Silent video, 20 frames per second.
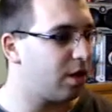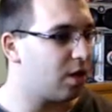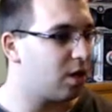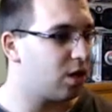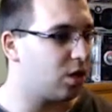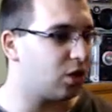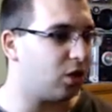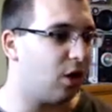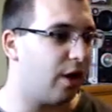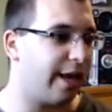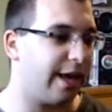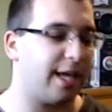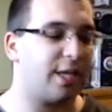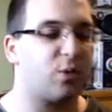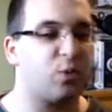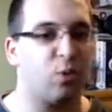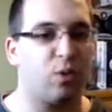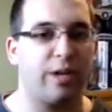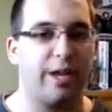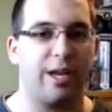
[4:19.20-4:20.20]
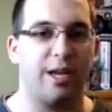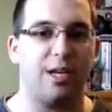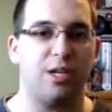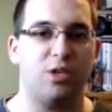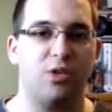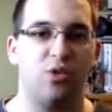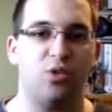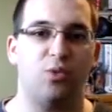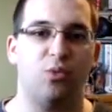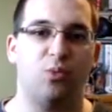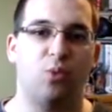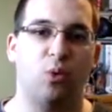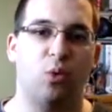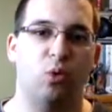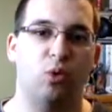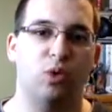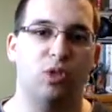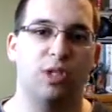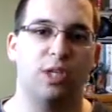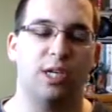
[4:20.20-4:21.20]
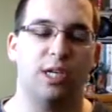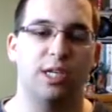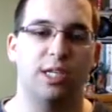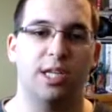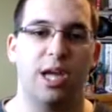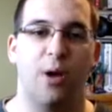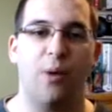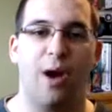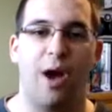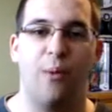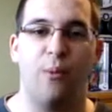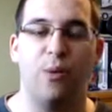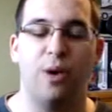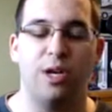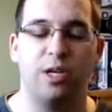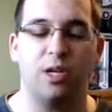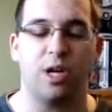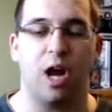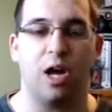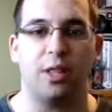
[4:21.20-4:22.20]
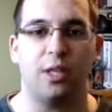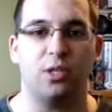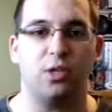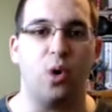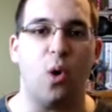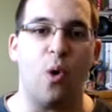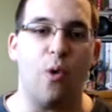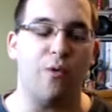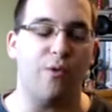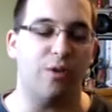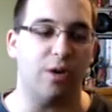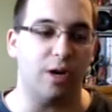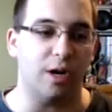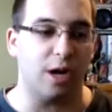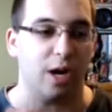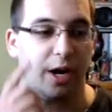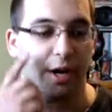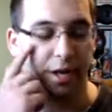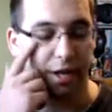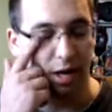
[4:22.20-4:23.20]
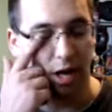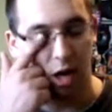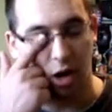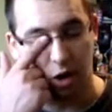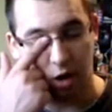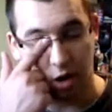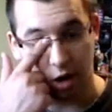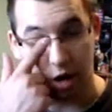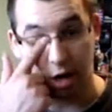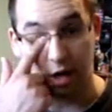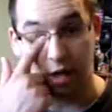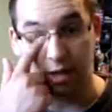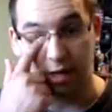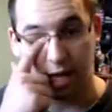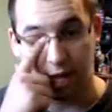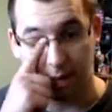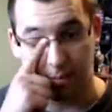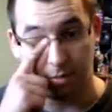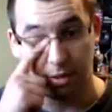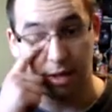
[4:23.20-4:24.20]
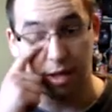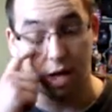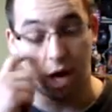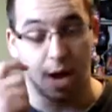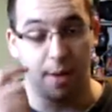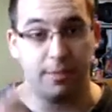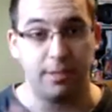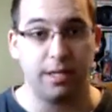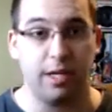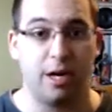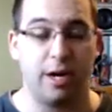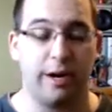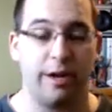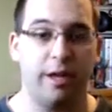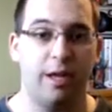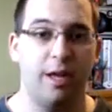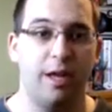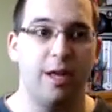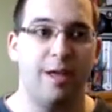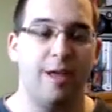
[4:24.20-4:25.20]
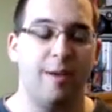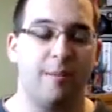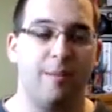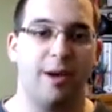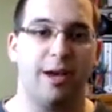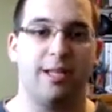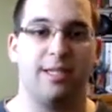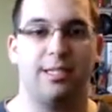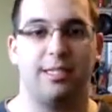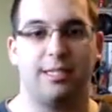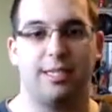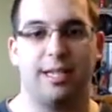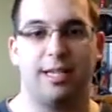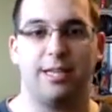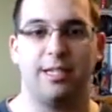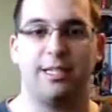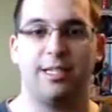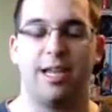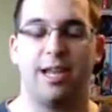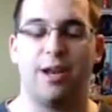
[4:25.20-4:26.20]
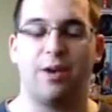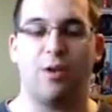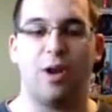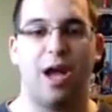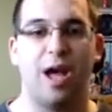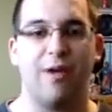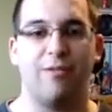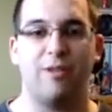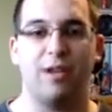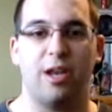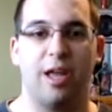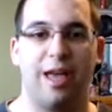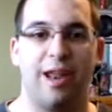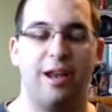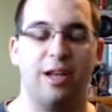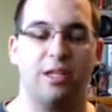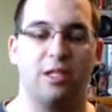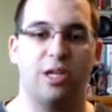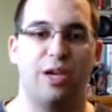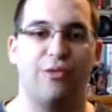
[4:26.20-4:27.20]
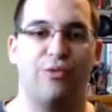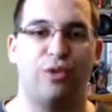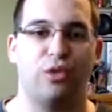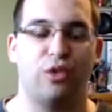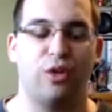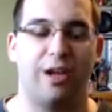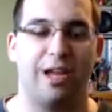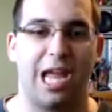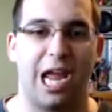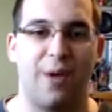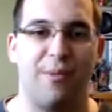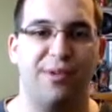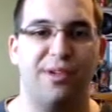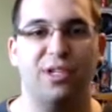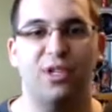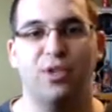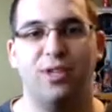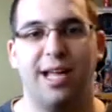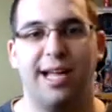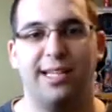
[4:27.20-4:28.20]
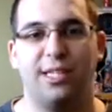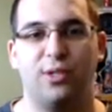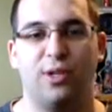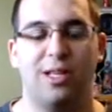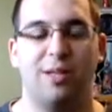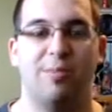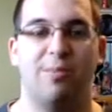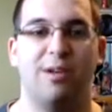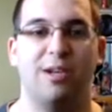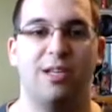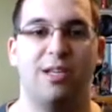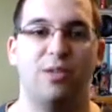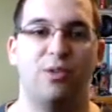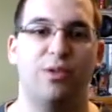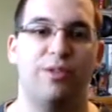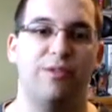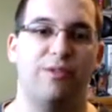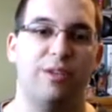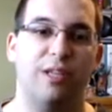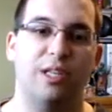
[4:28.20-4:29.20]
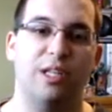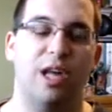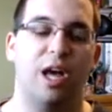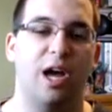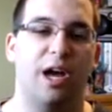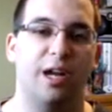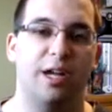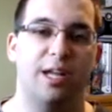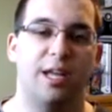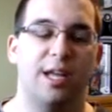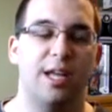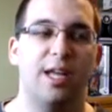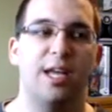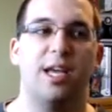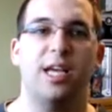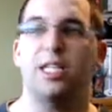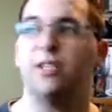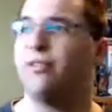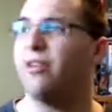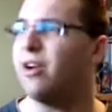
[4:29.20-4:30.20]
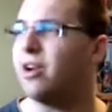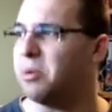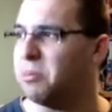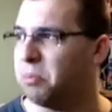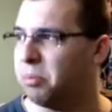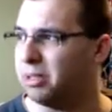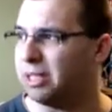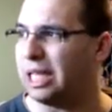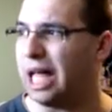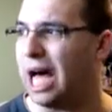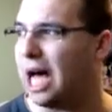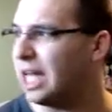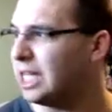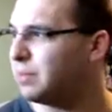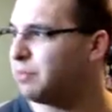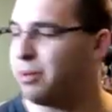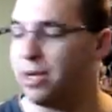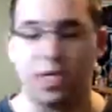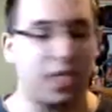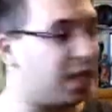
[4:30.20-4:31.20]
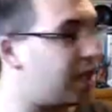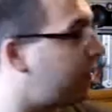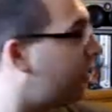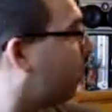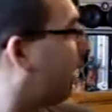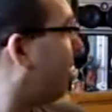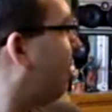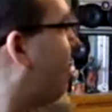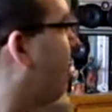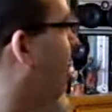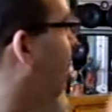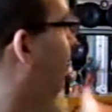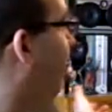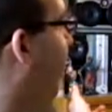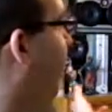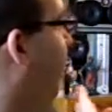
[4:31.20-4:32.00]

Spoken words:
So I guess we'll get into the rules, because I would talk this over on a gameplay commentary, but since I said I don't have any editing software, so I can't really do that, so they're bringing it into a vlog. It's very blah, especially looking at